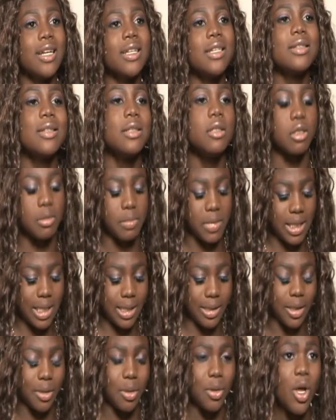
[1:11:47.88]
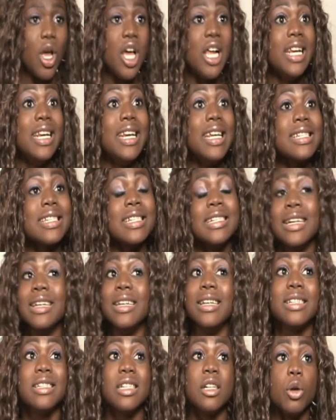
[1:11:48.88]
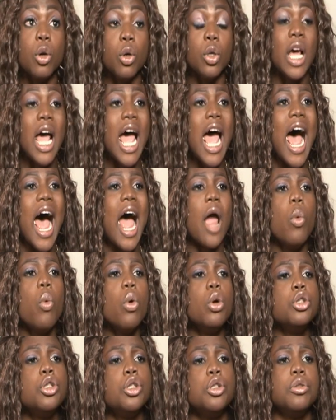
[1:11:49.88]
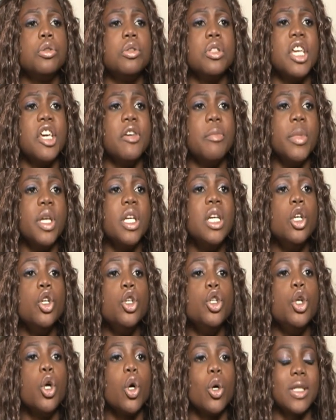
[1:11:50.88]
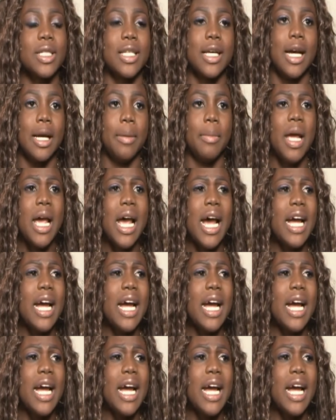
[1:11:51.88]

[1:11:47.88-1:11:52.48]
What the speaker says: Now listen to me, Daniel. Listen and listen good. I want you to give me your time.